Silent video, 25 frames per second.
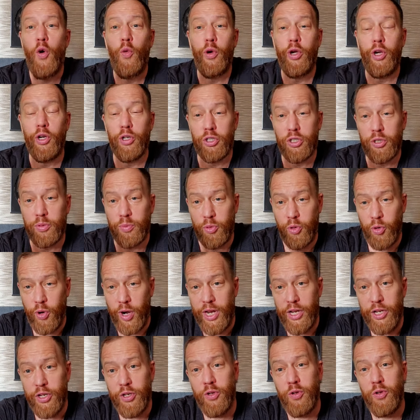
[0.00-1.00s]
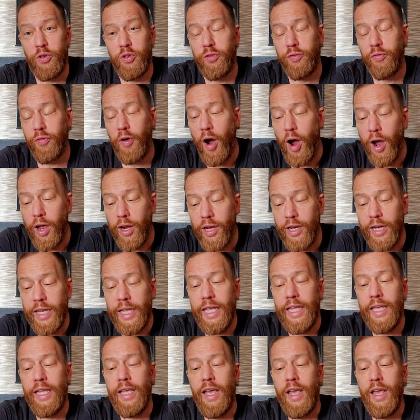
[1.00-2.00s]
We got some great news.
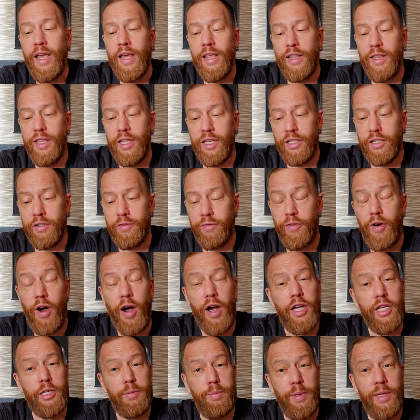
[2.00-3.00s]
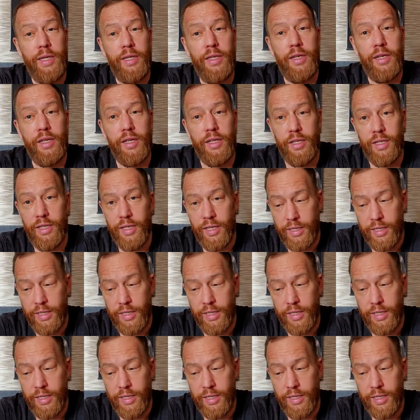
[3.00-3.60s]
Finally, this fight has been